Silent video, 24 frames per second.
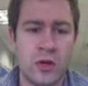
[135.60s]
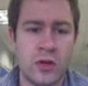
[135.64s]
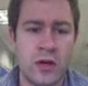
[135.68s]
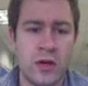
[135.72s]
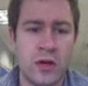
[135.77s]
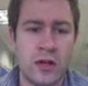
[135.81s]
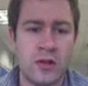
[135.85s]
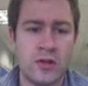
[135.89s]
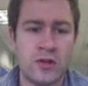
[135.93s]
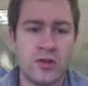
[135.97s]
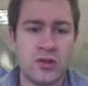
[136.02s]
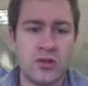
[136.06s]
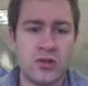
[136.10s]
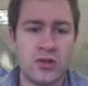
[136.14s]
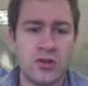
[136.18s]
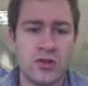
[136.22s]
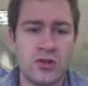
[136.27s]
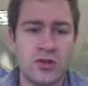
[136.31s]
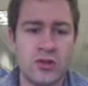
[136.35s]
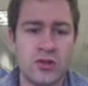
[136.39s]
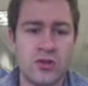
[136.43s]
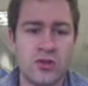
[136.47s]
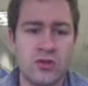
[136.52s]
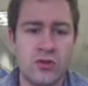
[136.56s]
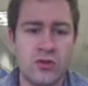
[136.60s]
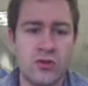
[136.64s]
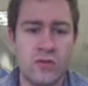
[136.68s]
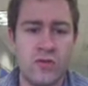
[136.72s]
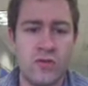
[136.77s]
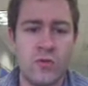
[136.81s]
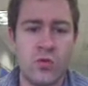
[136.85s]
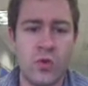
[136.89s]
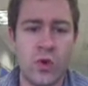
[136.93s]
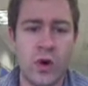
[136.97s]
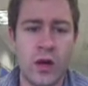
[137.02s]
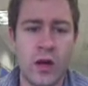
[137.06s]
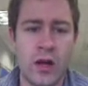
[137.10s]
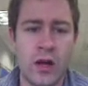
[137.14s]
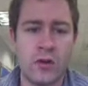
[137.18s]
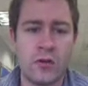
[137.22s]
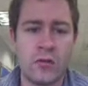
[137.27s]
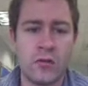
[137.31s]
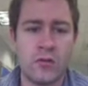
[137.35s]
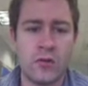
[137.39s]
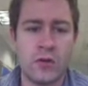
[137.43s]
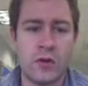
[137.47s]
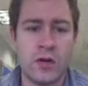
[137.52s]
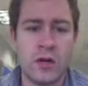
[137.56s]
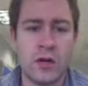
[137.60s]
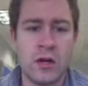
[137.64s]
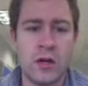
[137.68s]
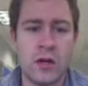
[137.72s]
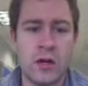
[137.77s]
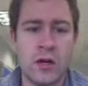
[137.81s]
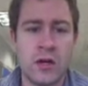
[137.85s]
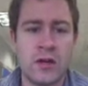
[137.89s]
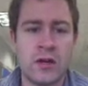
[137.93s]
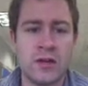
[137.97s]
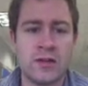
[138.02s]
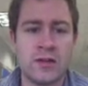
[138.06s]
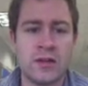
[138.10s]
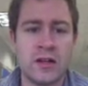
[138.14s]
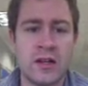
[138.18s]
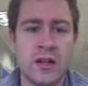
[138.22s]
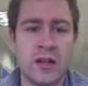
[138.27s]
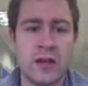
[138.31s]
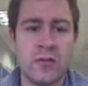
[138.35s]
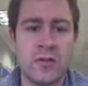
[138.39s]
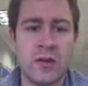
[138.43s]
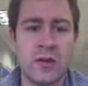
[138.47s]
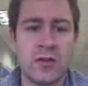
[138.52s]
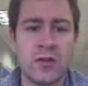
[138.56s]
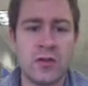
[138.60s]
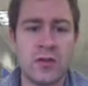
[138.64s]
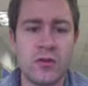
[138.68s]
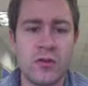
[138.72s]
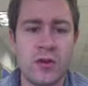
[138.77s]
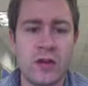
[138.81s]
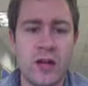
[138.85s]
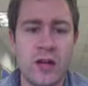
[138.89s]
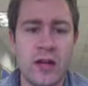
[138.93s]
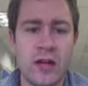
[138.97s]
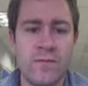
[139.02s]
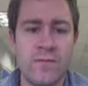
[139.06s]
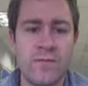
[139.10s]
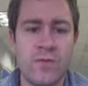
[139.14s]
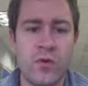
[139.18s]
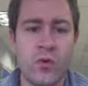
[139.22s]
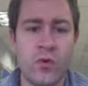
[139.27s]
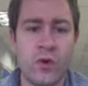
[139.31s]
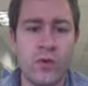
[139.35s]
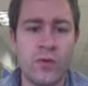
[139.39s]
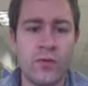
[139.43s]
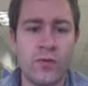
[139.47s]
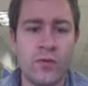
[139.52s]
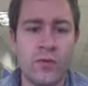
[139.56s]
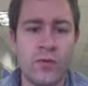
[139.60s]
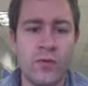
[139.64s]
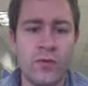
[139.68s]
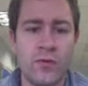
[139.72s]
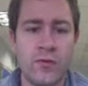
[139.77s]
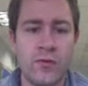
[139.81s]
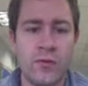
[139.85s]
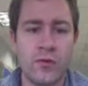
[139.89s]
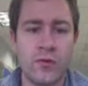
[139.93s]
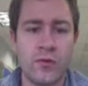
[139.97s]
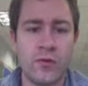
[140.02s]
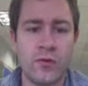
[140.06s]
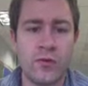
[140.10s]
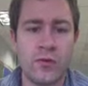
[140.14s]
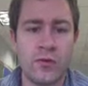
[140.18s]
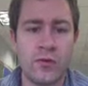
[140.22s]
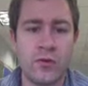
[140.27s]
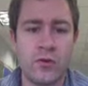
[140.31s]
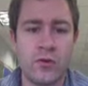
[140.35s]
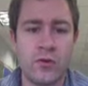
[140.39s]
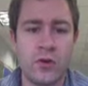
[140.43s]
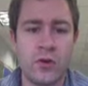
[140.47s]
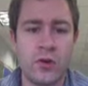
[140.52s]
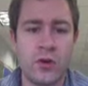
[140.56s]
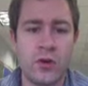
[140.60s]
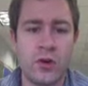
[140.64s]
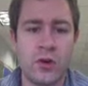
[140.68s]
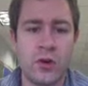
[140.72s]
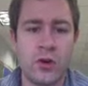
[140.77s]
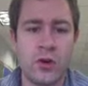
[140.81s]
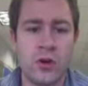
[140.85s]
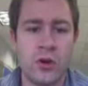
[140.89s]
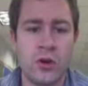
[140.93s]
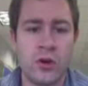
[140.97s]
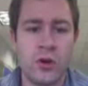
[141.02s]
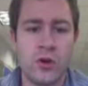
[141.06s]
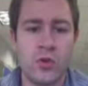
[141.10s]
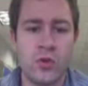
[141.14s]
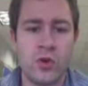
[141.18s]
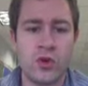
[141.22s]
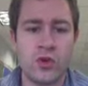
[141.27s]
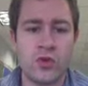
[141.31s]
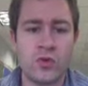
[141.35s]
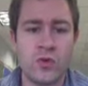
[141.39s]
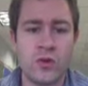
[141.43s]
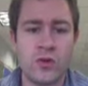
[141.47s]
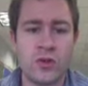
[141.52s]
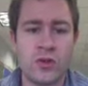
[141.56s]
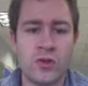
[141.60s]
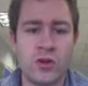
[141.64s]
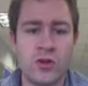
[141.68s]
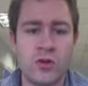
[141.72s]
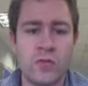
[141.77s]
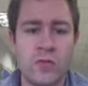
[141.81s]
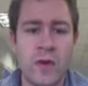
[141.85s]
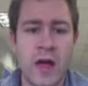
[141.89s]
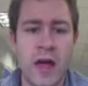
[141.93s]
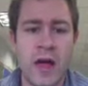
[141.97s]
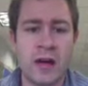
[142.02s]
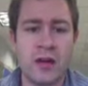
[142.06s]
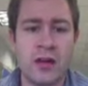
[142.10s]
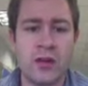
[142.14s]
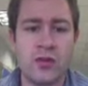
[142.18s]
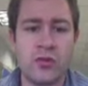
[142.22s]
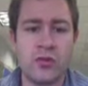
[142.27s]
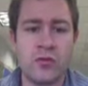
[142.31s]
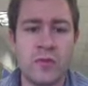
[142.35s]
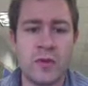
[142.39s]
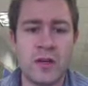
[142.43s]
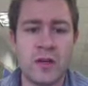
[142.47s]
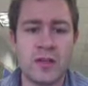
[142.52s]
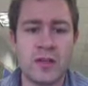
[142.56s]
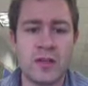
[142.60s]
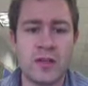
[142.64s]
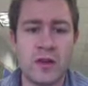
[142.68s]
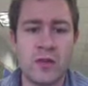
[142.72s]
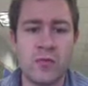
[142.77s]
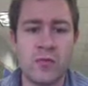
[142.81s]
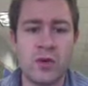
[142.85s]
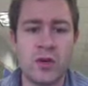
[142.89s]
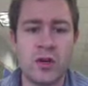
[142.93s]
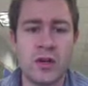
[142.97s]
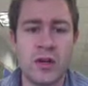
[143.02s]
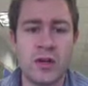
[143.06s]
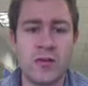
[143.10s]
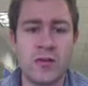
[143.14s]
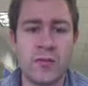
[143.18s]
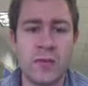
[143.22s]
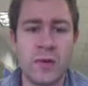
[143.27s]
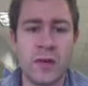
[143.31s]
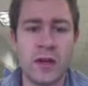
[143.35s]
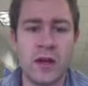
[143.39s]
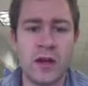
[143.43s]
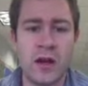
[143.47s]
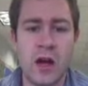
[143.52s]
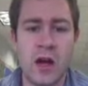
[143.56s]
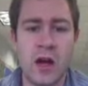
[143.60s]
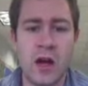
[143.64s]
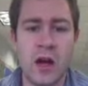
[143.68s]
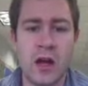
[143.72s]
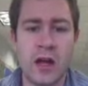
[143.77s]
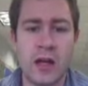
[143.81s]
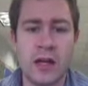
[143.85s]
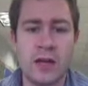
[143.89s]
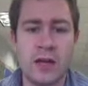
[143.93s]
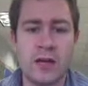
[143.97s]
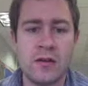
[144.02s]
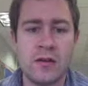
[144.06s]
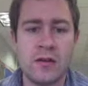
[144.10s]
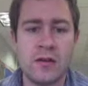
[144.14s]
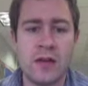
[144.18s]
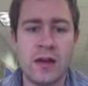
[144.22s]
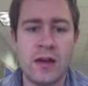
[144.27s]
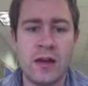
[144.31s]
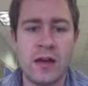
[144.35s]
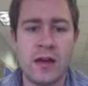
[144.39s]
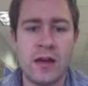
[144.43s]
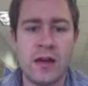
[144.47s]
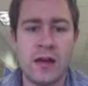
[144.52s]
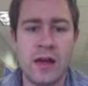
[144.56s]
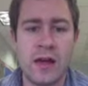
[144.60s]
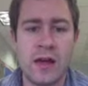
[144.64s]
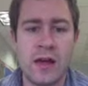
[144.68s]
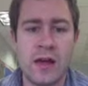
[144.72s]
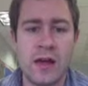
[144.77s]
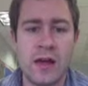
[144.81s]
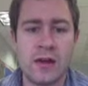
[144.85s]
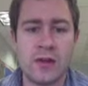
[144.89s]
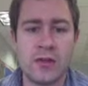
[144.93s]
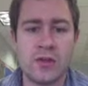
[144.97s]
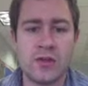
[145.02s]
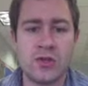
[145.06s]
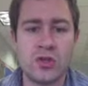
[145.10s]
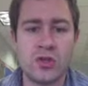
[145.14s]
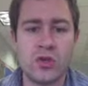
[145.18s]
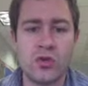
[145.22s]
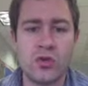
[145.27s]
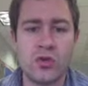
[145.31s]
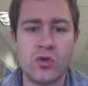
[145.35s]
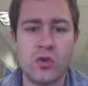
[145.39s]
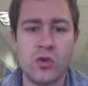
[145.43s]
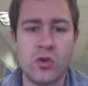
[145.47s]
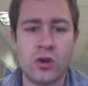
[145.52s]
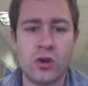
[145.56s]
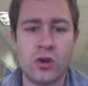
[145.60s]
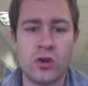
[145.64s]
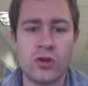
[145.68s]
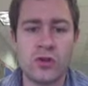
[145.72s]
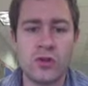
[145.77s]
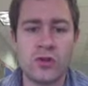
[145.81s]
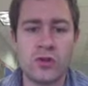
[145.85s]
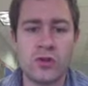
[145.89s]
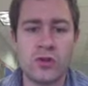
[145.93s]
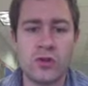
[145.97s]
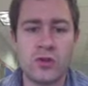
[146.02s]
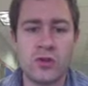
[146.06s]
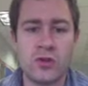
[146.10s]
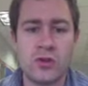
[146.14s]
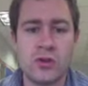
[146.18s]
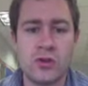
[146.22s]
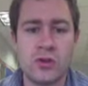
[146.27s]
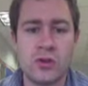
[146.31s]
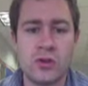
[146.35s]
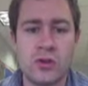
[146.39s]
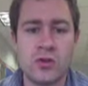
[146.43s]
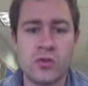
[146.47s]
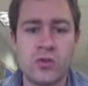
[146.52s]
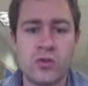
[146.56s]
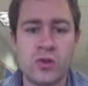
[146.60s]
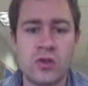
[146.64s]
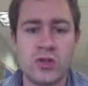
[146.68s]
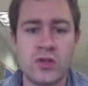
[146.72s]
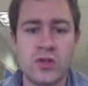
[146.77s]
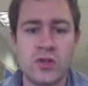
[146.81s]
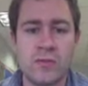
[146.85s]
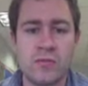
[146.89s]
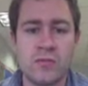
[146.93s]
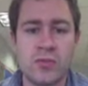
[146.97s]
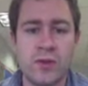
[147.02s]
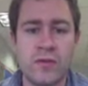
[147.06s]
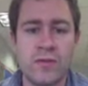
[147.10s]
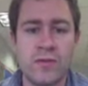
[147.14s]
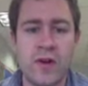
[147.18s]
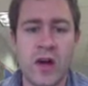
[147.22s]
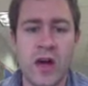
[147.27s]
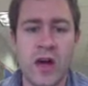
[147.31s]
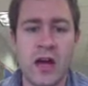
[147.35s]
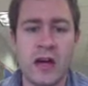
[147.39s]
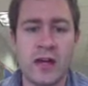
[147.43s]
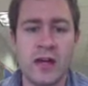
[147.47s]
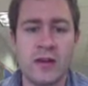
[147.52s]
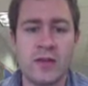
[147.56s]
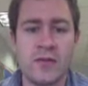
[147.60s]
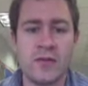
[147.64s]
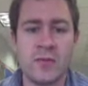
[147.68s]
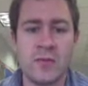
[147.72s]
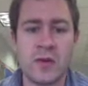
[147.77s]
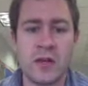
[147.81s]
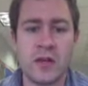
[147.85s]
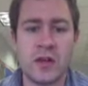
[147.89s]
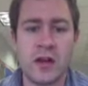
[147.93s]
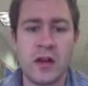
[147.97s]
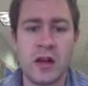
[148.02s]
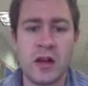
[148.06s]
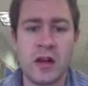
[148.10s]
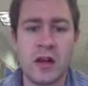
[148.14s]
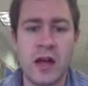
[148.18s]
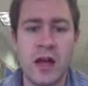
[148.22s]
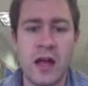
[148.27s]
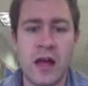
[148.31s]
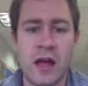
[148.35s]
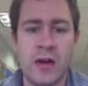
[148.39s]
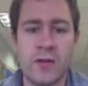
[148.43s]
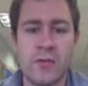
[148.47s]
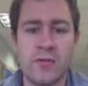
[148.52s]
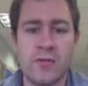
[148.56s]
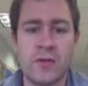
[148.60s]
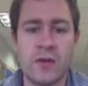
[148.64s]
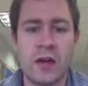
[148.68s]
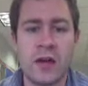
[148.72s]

And this turns into 2/1. And that's going to give me 38/4, which when turned back into a mixed number gives me 9 2/4, which simplify gives me 9 1/2.